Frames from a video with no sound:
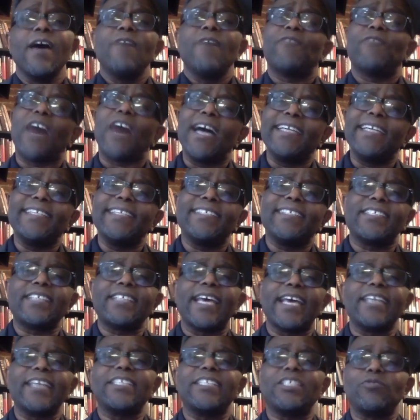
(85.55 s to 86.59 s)
finding
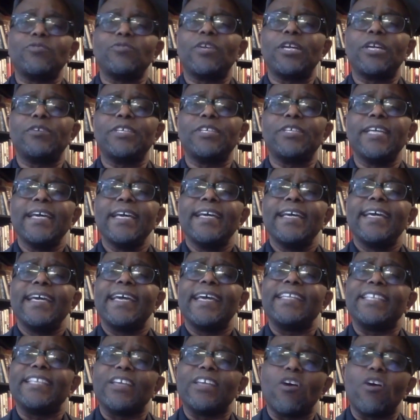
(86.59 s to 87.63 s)
sanctuary
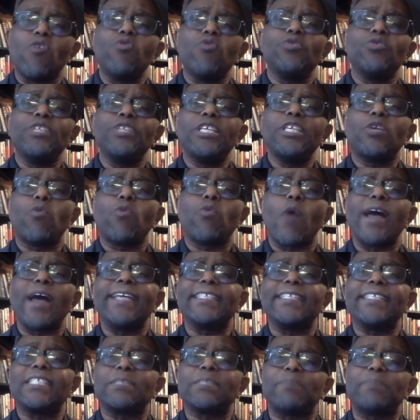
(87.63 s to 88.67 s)
in the only
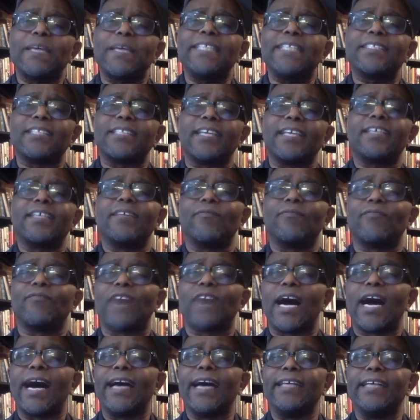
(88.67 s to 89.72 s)
quiet space they can
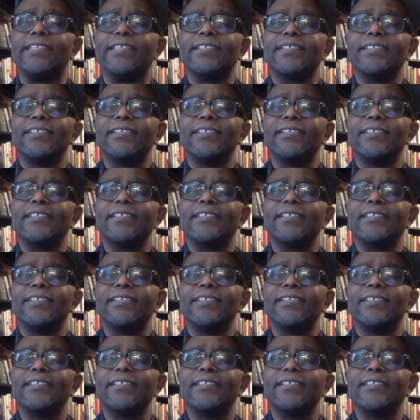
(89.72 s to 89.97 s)
find,